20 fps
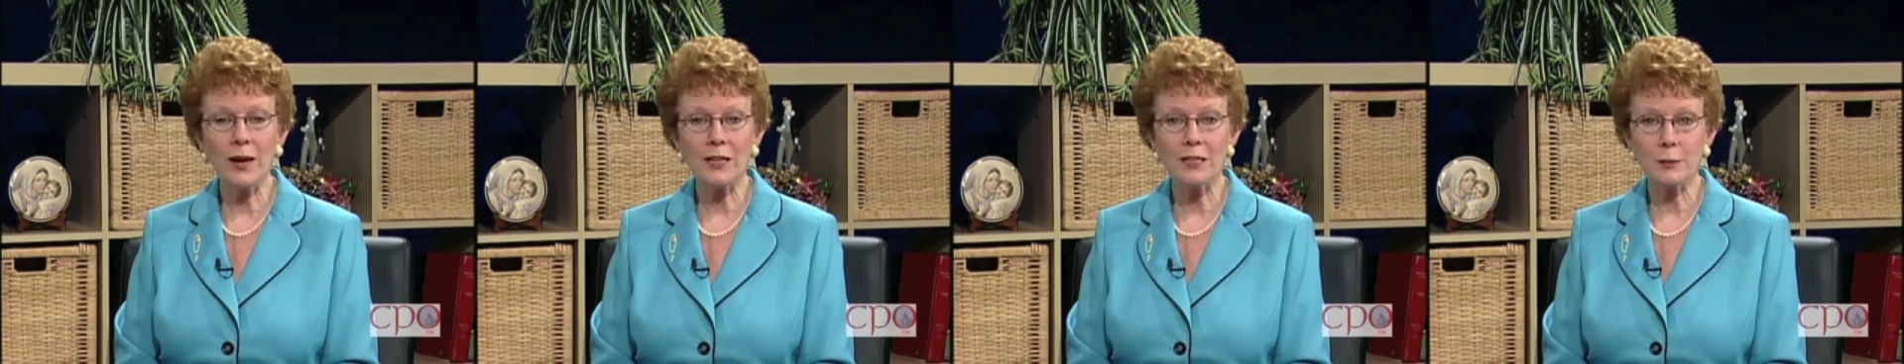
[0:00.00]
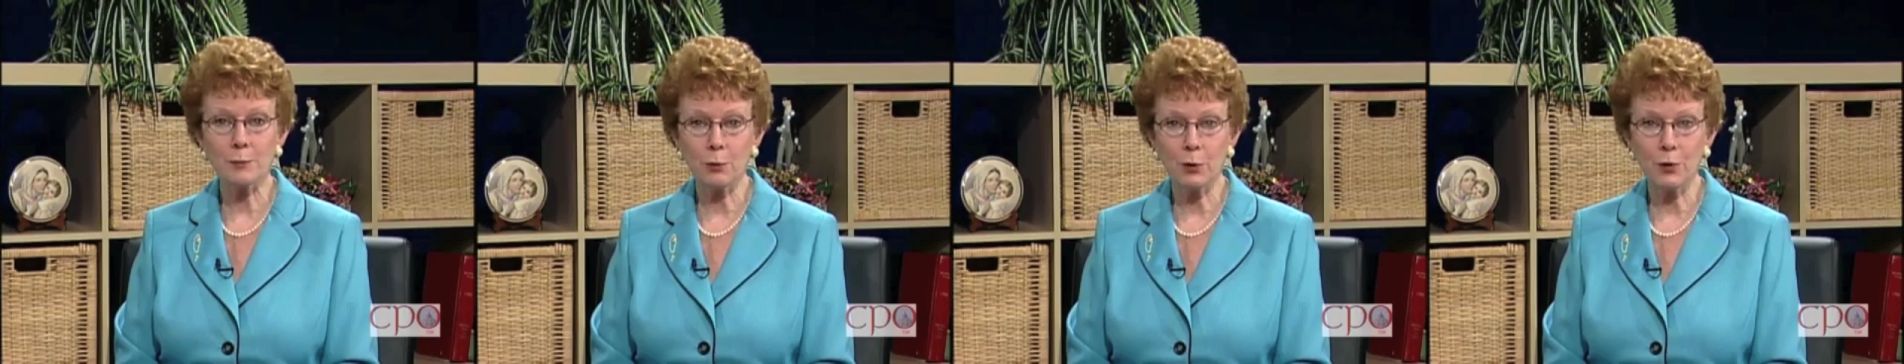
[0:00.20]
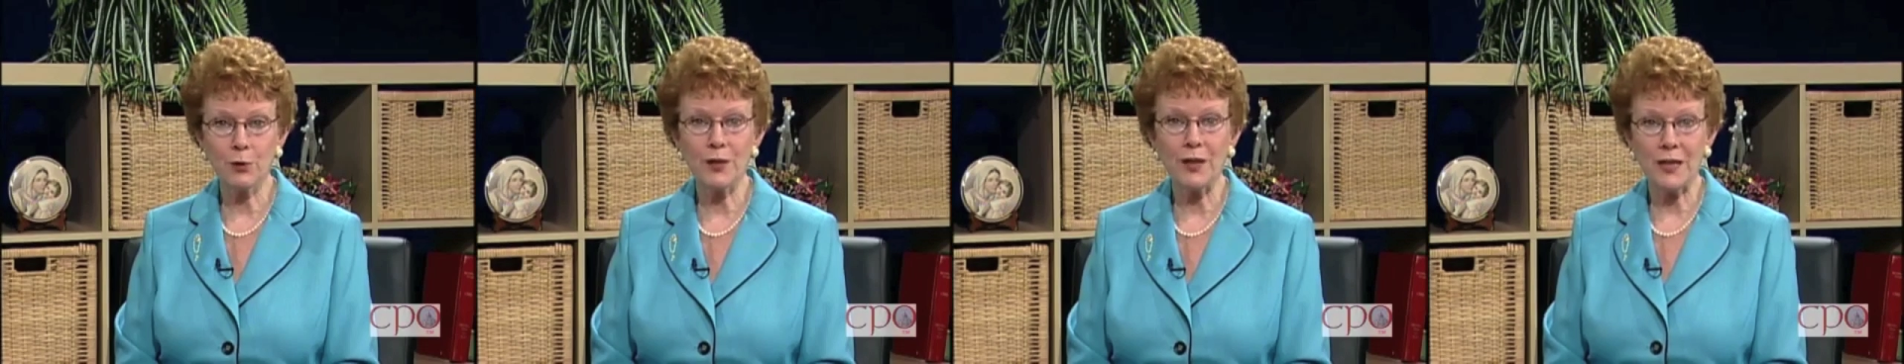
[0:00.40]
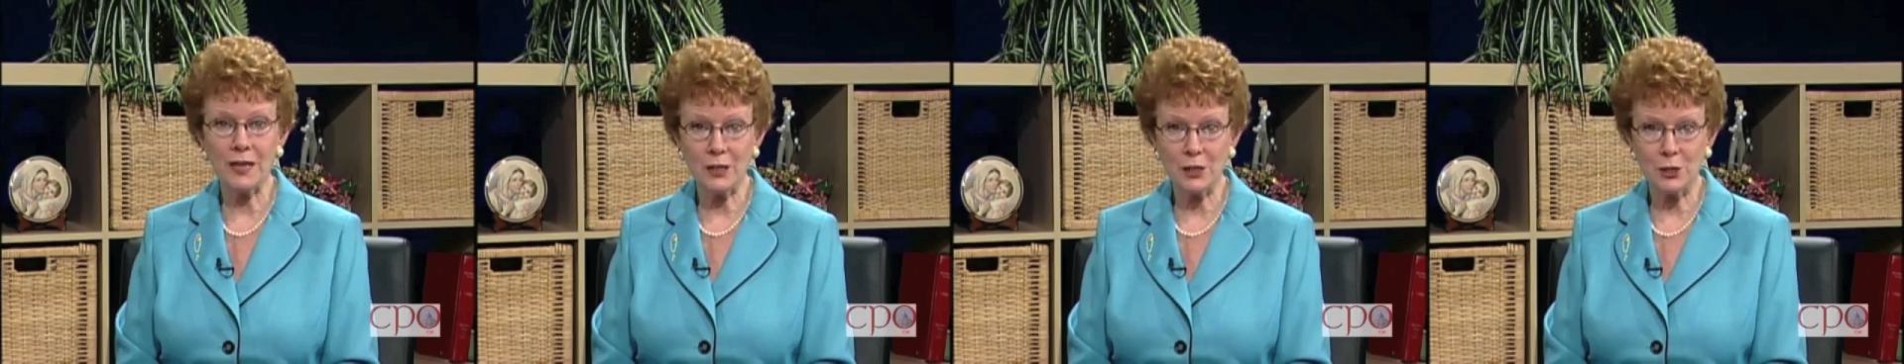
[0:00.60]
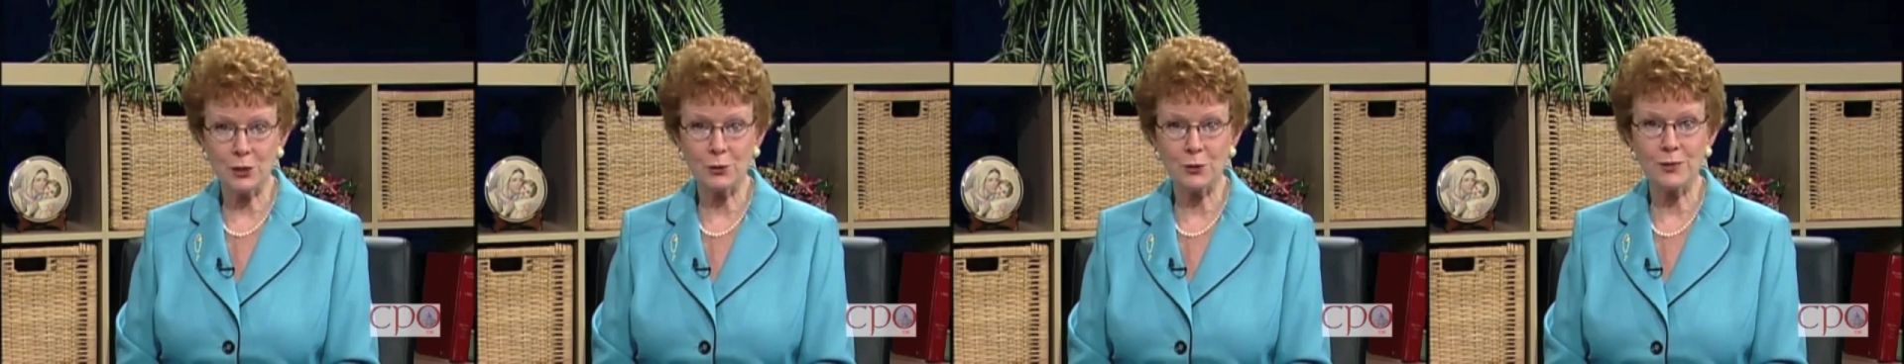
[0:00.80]
explore the
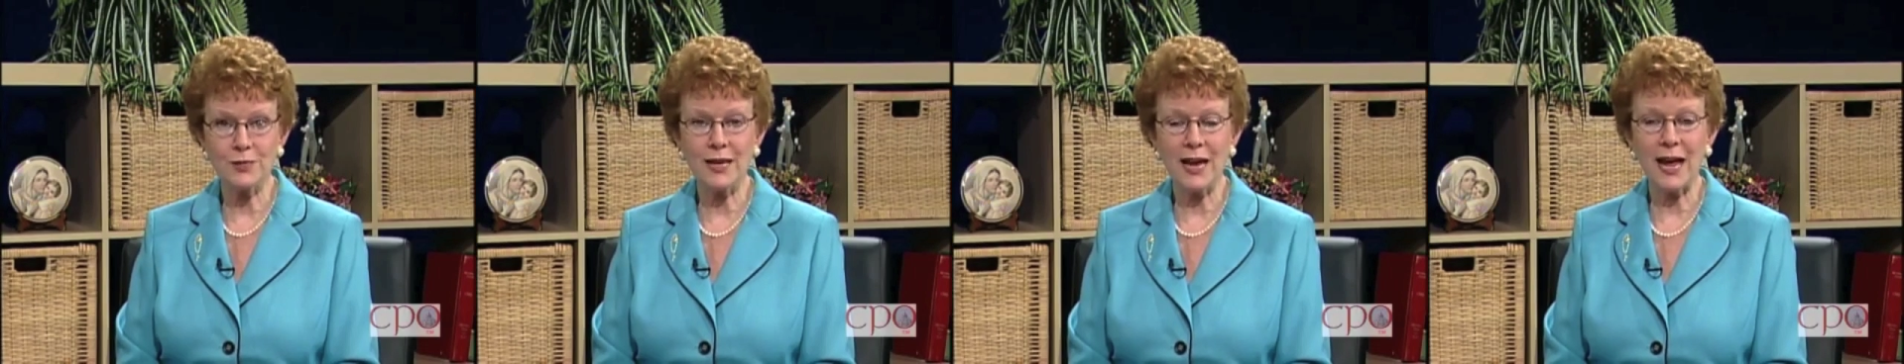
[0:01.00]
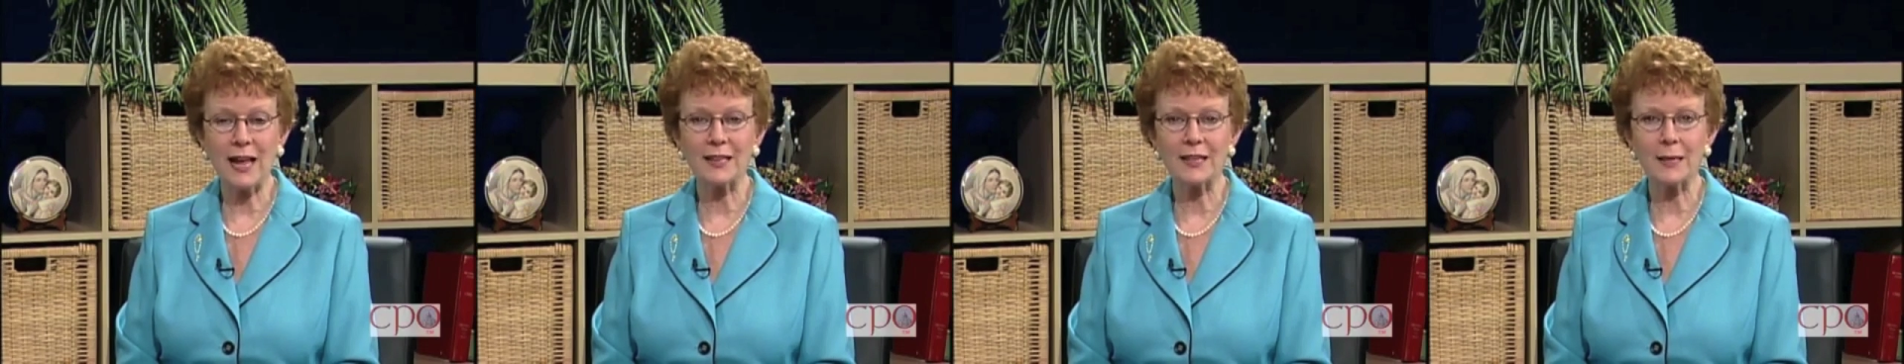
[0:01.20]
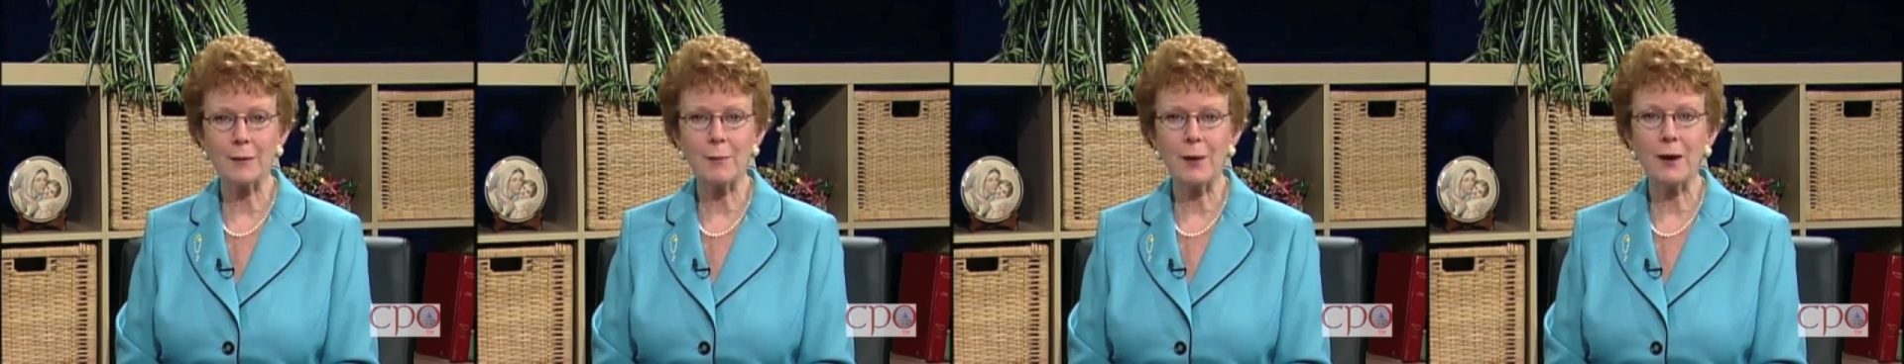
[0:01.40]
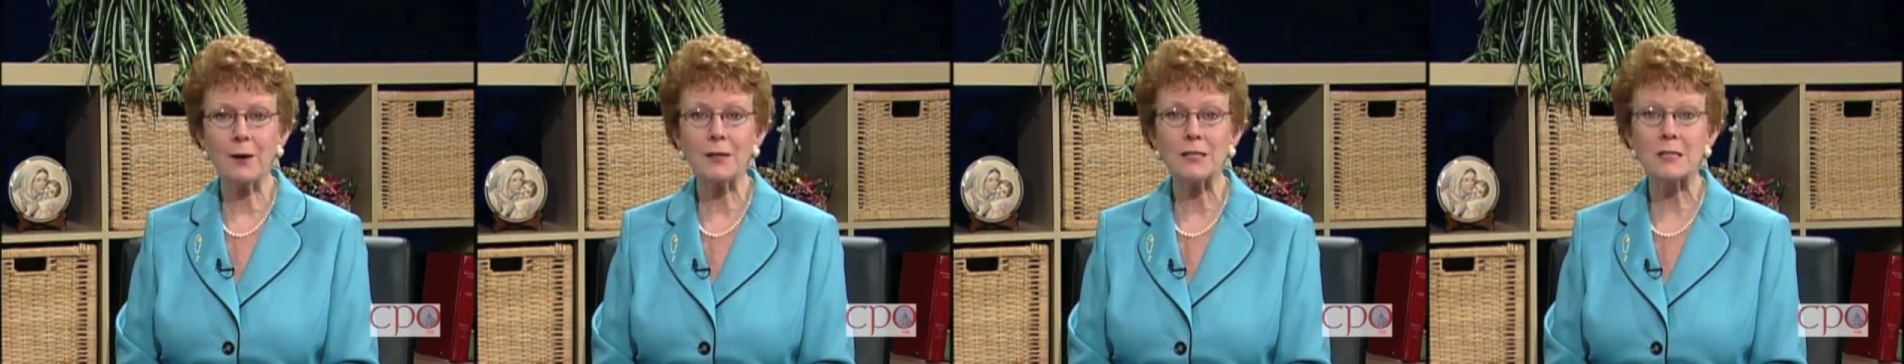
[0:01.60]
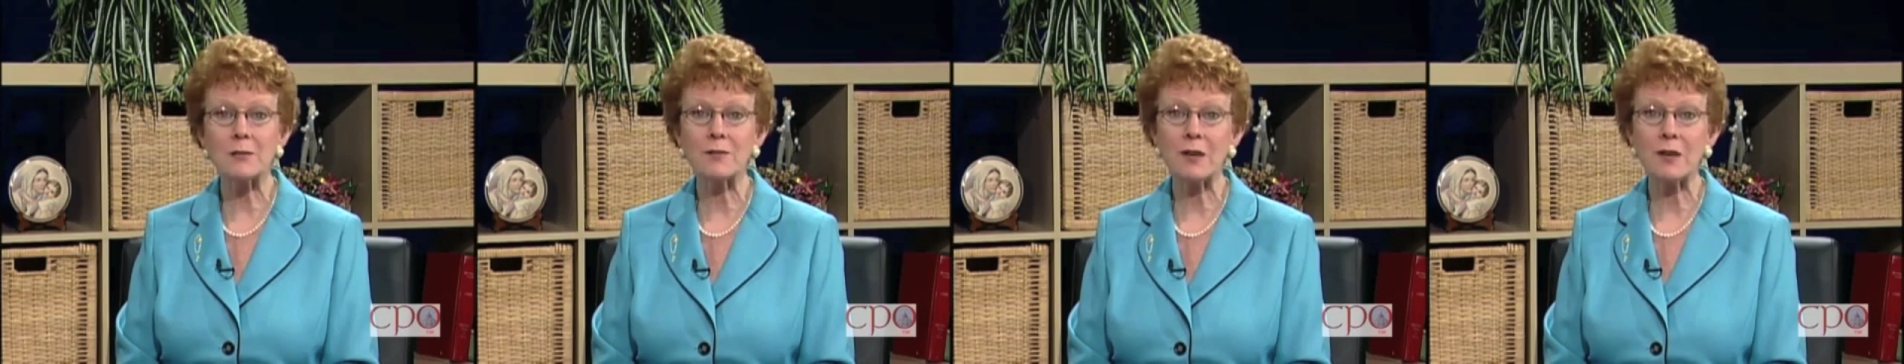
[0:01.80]
issues Catholic parents